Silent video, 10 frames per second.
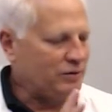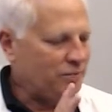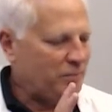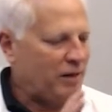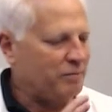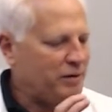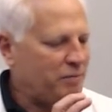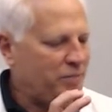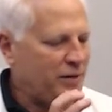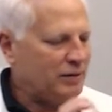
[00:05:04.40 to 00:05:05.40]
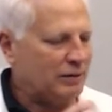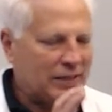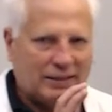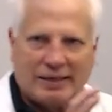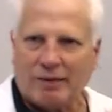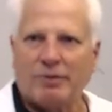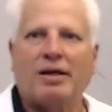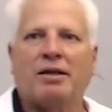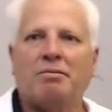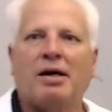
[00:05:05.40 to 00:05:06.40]
bother me a bit to take one
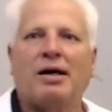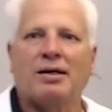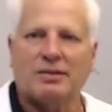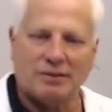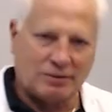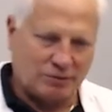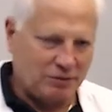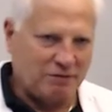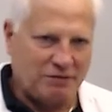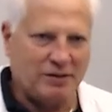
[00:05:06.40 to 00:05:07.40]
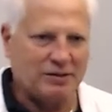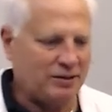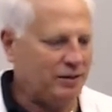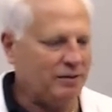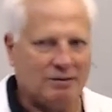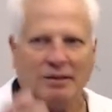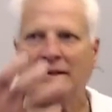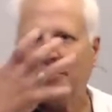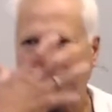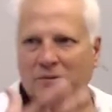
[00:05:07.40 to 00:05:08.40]
out of the box, screw the fittings in it,
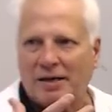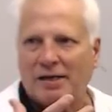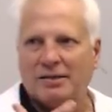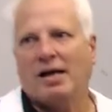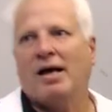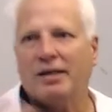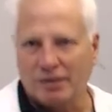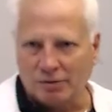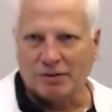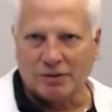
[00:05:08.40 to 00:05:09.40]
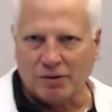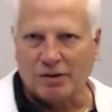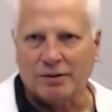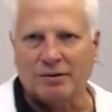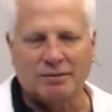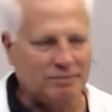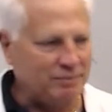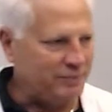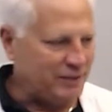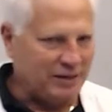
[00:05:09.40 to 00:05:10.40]
put the mask on, and go underwater.
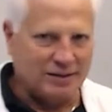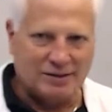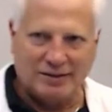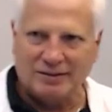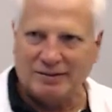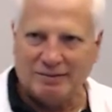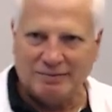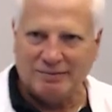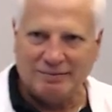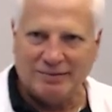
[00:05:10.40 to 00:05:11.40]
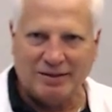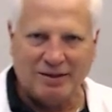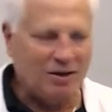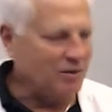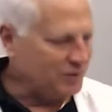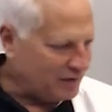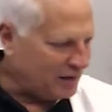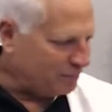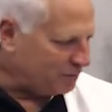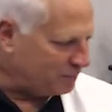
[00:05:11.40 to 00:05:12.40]
Because, and all the
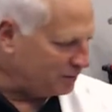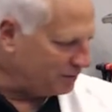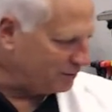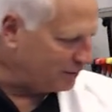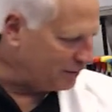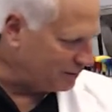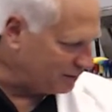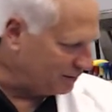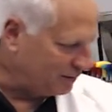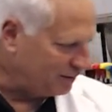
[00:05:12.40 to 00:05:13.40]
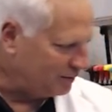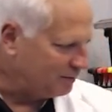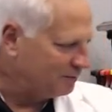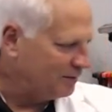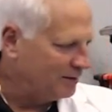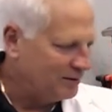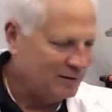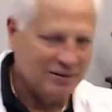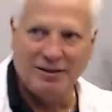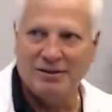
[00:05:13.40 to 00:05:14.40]
time I've been doing this,
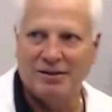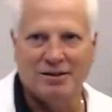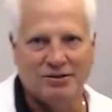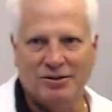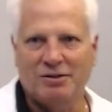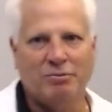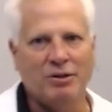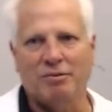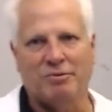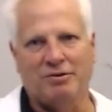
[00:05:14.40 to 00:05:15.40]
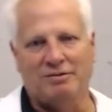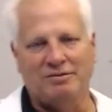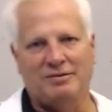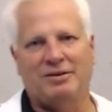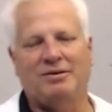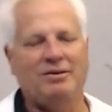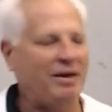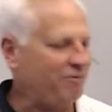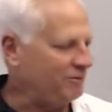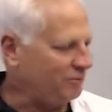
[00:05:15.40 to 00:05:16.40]
these things are just bulletproof. You don't
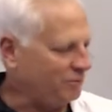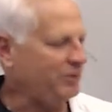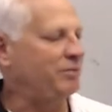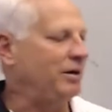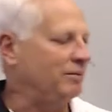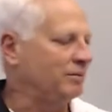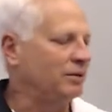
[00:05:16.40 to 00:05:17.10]
have to worry about them.